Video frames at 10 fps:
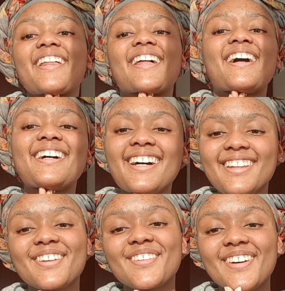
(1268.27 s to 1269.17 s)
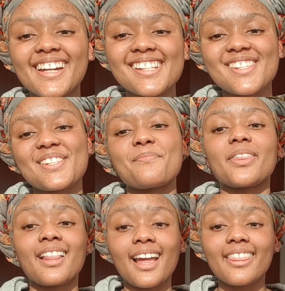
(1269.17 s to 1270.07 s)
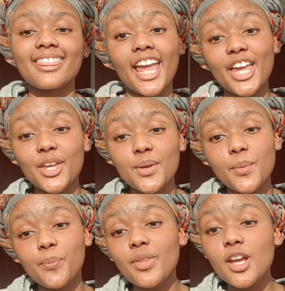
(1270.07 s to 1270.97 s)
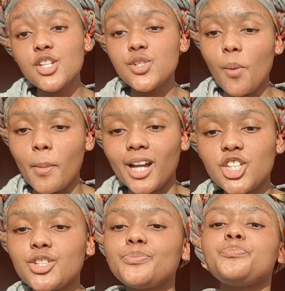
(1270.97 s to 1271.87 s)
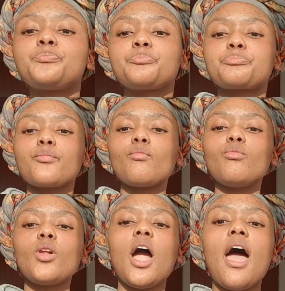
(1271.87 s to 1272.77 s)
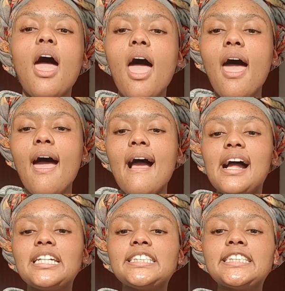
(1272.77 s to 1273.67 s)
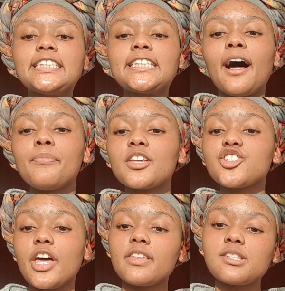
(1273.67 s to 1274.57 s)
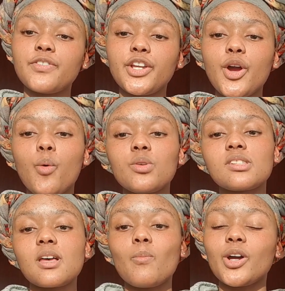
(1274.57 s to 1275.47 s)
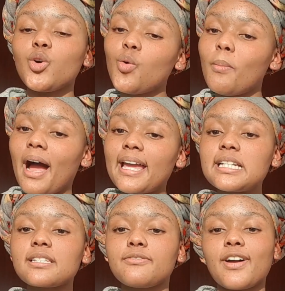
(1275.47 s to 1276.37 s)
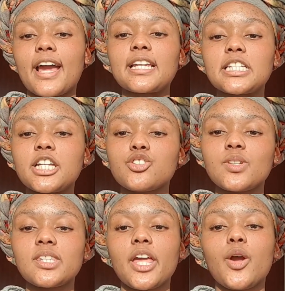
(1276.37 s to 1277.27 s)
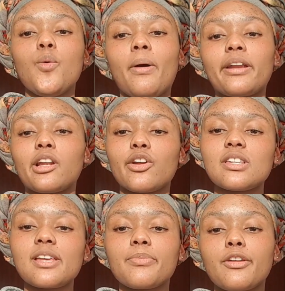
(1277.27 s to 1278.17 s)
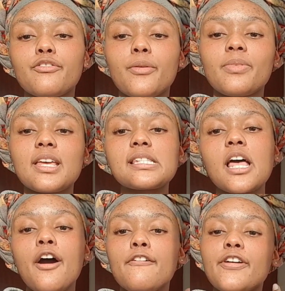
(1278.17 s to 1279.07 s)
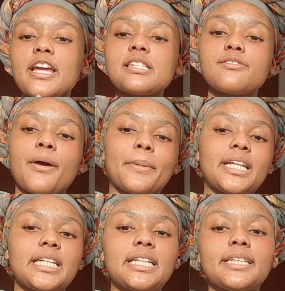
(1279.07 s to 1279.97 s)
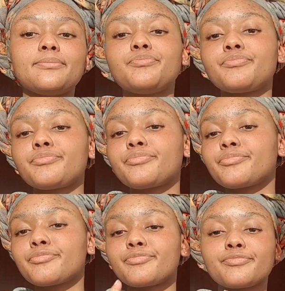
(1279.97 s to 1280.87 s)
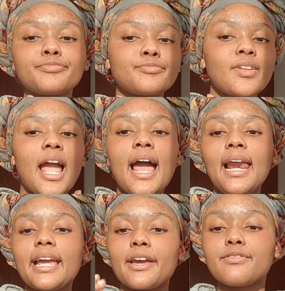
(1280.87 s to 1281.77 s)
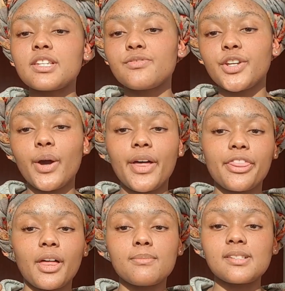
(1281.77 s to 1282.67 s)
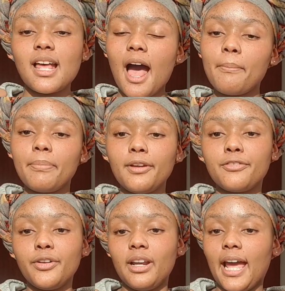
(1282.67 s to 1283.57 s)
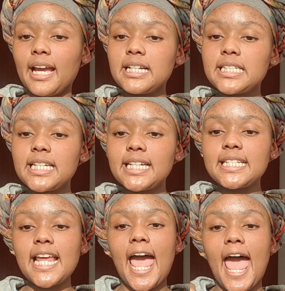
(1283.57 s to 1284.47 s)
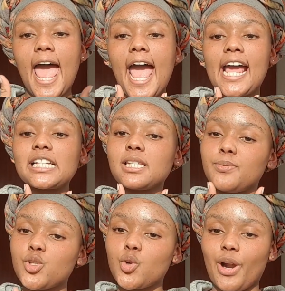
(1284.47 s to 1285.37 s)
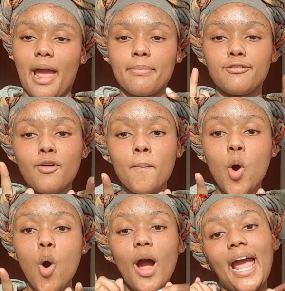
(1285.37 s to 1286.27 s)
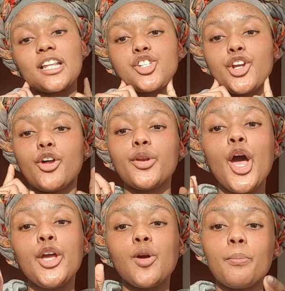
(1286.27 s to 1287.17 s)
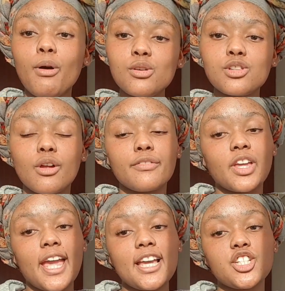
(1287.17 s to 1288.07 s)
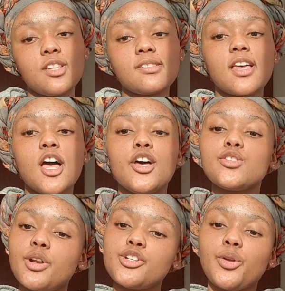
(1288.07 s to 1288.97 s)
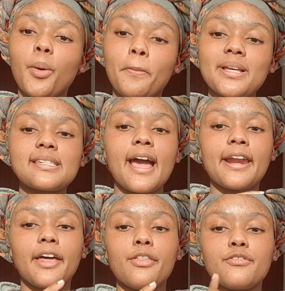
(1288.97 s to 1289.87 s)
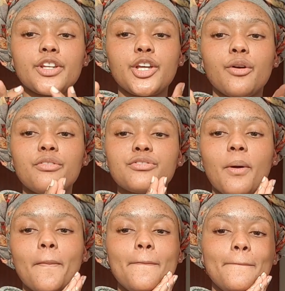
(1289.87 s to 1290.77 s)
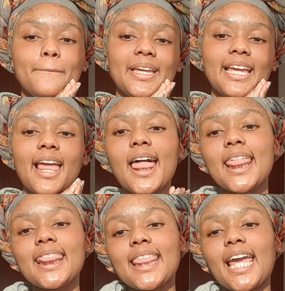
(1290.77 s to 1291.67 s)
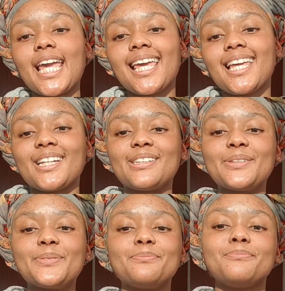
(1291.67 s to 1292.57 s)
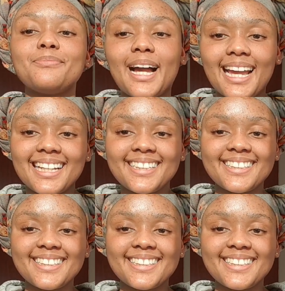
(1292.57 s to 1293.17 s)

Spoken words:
I don't know what else to say, but like, thank you so much. And share this video with someone who might find it interesting, who might learn something from this. Friends, family. Give this video a thumbs up if you liked it, and subscribe for more, and turn on your post notifications so that you don't miss another video from me. Thank you. Bye.